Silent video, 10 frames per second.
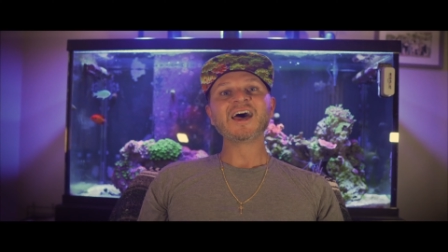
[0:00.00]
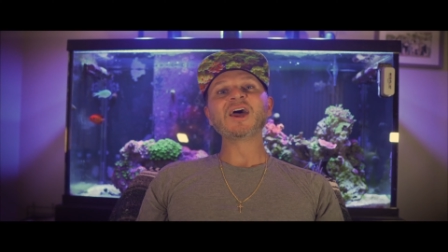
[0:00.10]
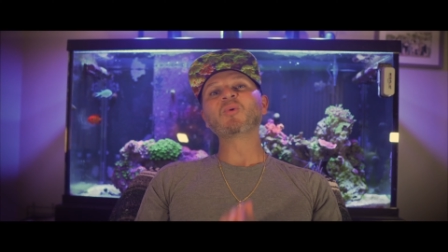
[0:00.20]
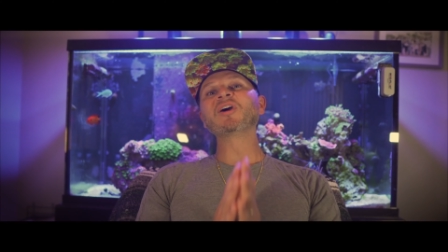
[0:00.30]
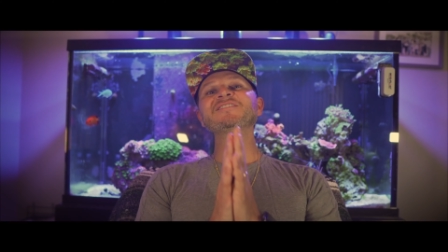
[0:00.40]

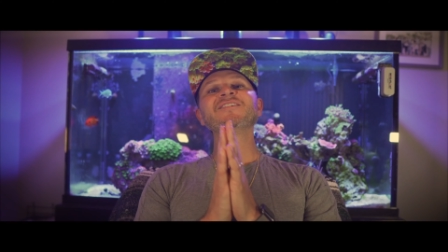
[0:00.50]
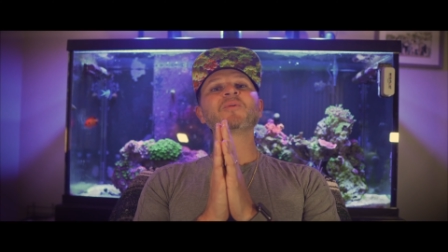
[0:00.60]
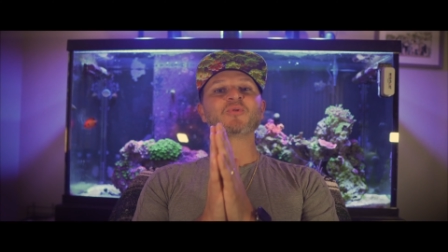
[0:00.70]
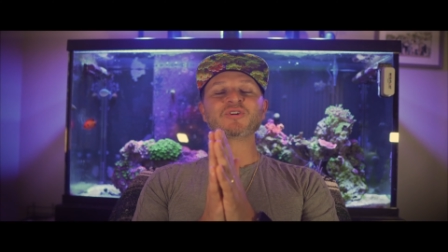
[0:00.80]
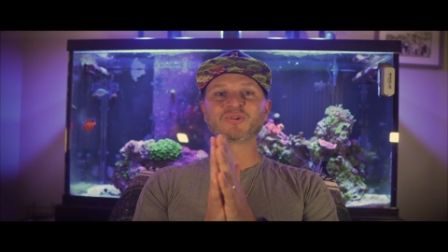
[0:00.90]
Hey, what is
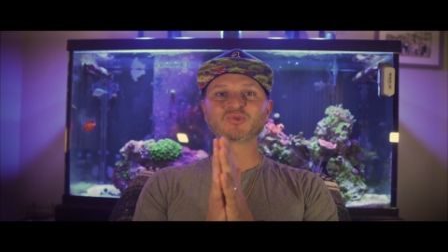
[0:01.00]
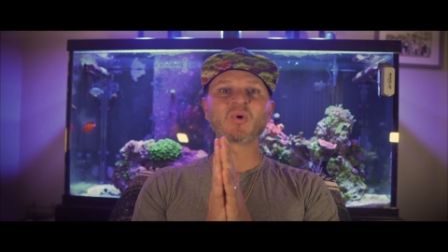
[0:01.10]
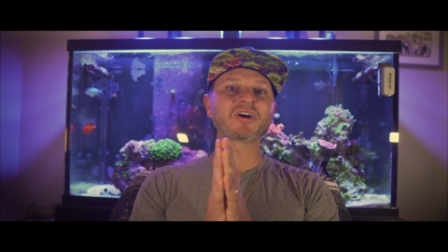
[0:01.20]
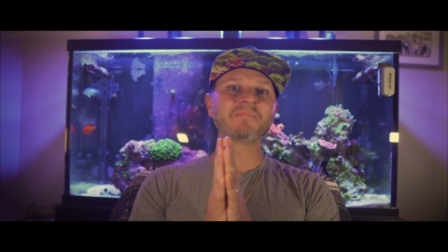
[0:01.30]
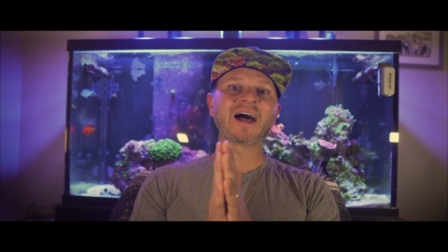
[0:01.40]
up reefers?
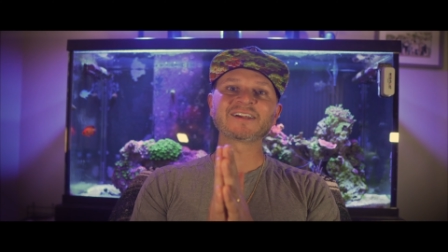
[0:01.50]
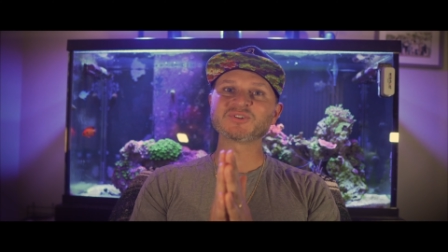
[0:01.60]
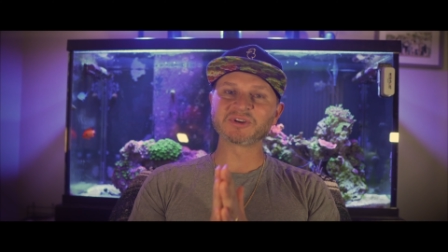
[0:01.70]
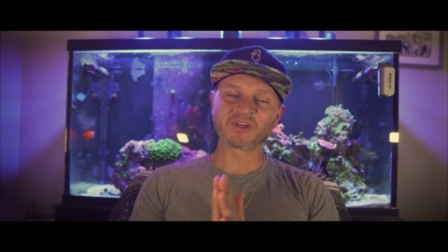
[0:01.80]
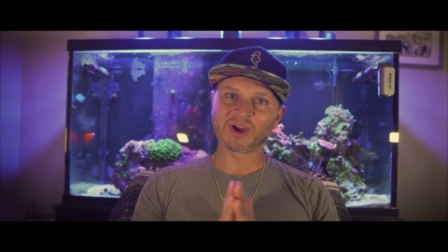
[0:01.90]
Welcome back
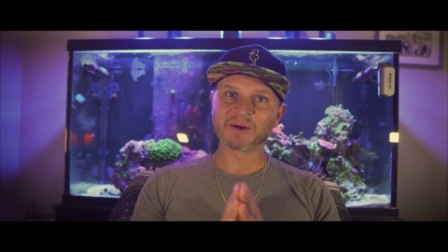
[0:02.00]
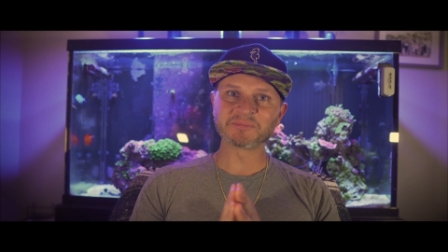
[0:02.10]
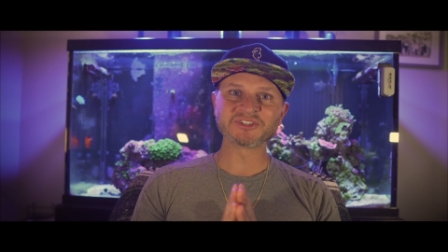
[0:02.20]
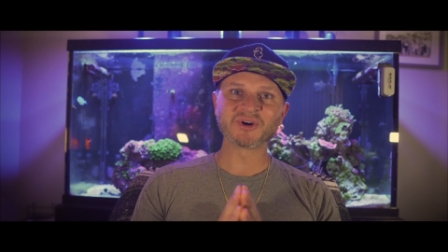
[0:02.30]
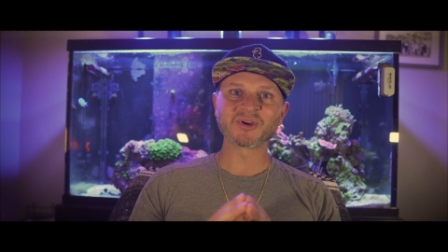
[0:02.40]
to another
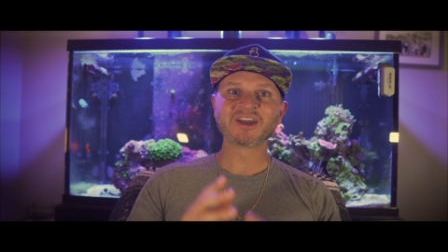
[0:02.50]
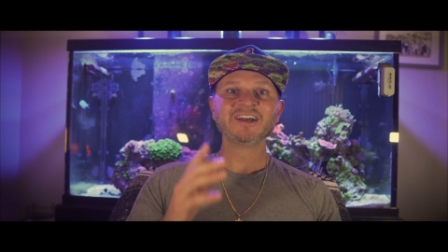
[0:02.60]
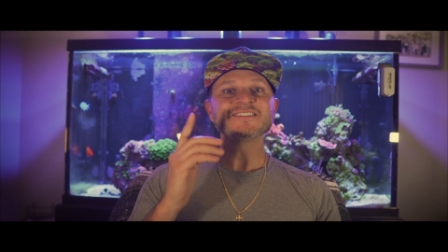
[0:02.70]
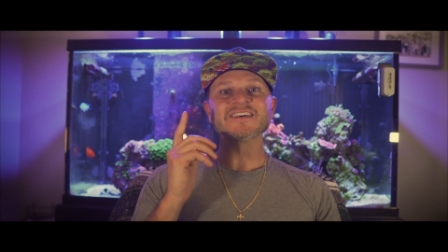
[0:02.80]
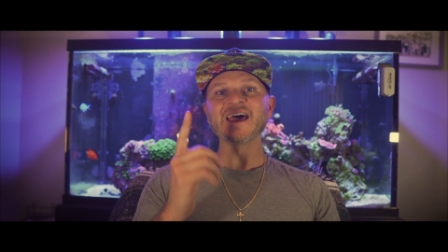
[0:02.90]
episode.
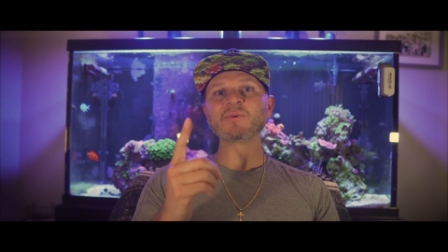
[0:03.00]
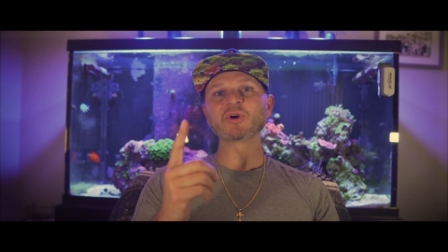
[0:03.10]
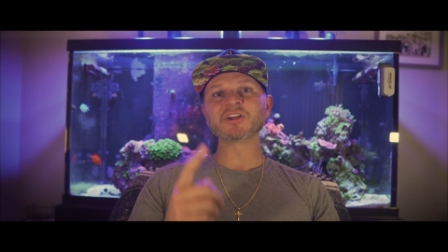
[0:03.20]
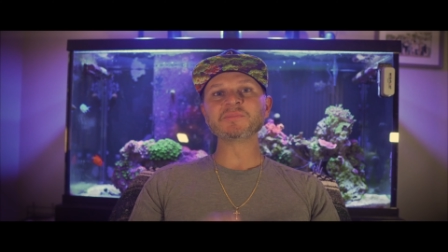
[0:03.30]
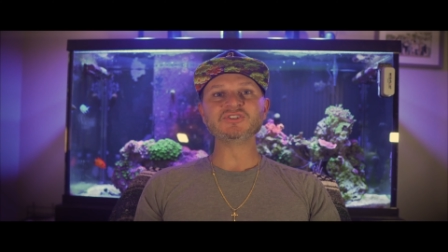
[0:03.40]
Today we're
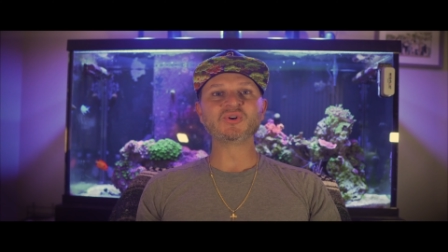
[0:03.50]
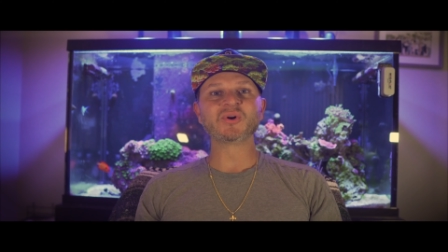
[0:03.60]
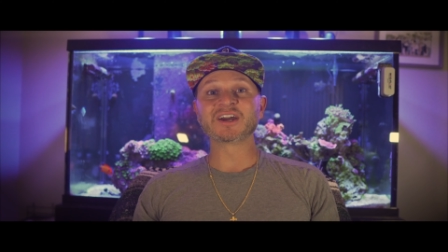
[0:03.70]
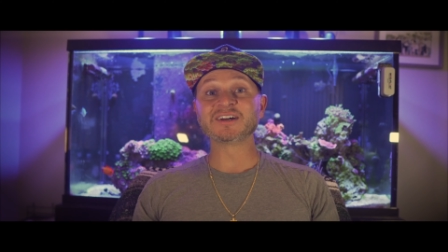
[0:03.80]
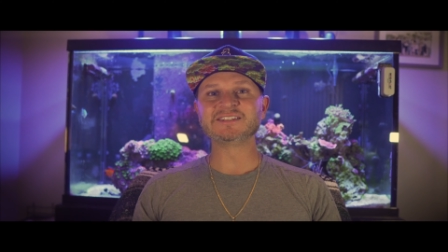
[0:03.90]
gonna be
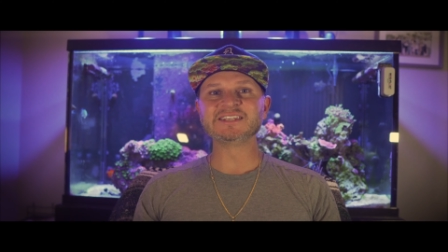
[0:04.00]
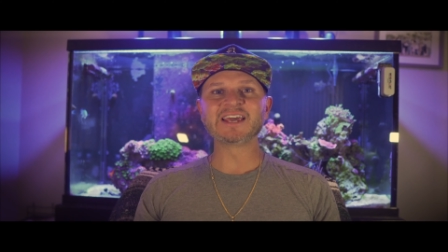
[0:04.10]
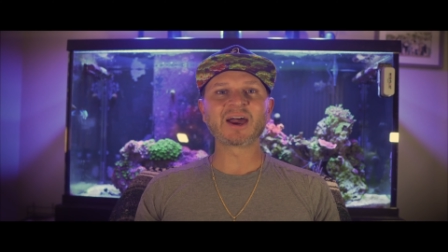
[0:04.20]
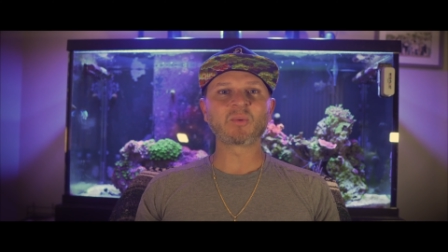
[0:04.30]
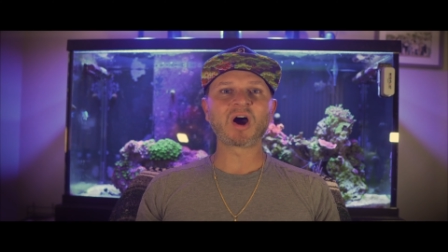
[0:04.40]
doing a
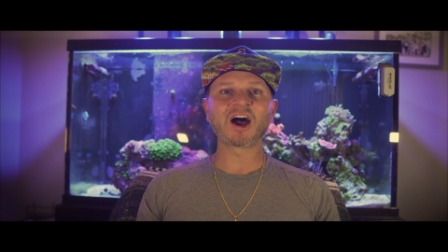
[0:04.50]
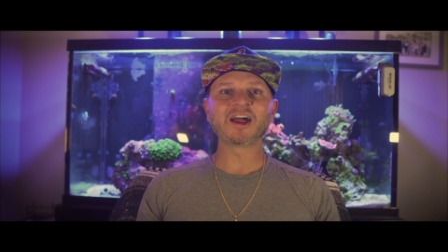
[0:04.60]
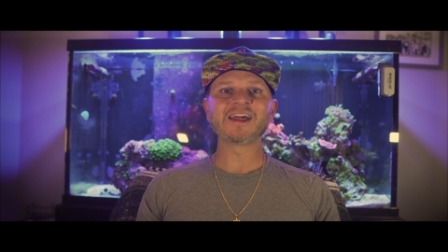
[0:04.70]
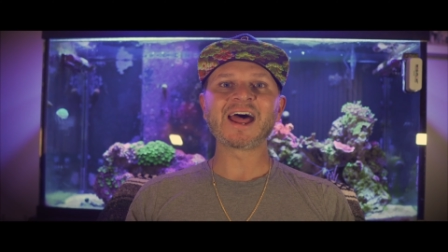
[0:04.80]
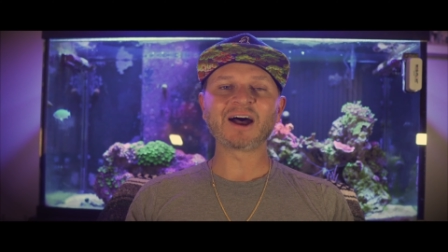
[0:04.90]

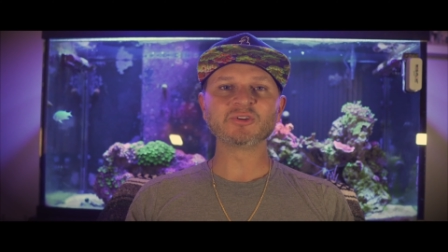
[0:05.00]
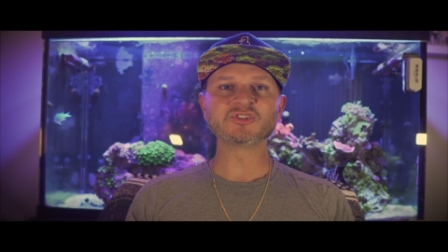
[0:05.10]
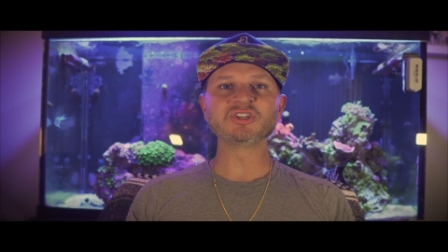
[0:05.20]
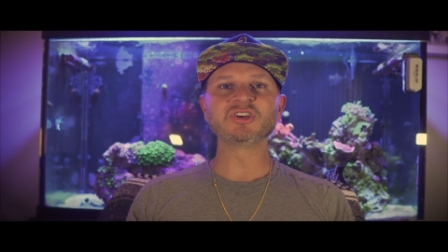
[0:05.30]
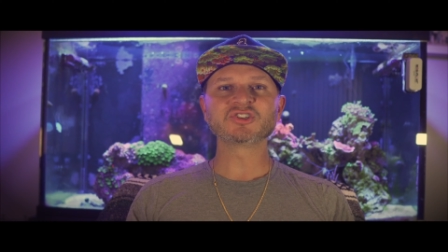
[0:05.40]
DIY algae